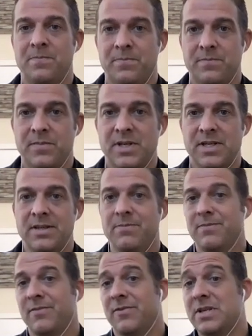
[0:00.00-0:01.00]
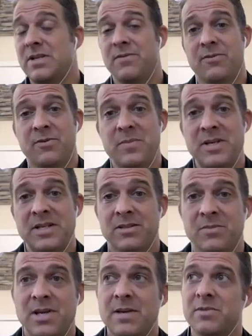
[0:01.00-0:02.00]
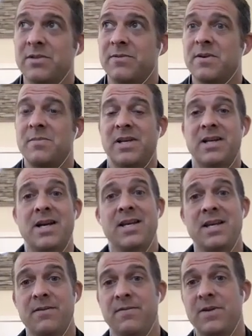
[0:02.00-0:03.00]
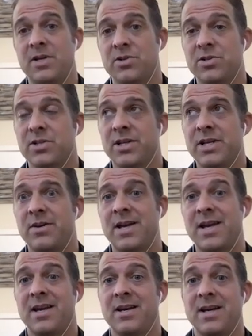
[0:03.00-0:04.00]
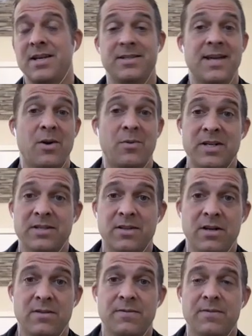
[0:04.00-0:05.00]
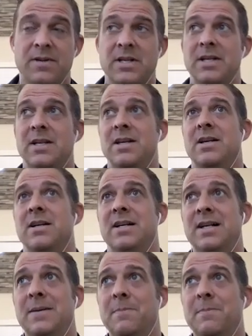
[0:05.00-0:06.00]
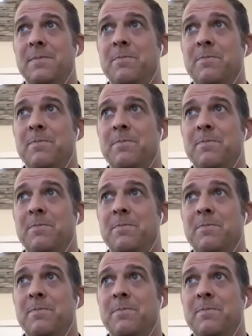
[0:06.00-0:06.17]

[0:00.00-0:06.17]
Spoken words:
And even for me, sometimes if I'm like, I can't figure shit out, I doubt myself. Um,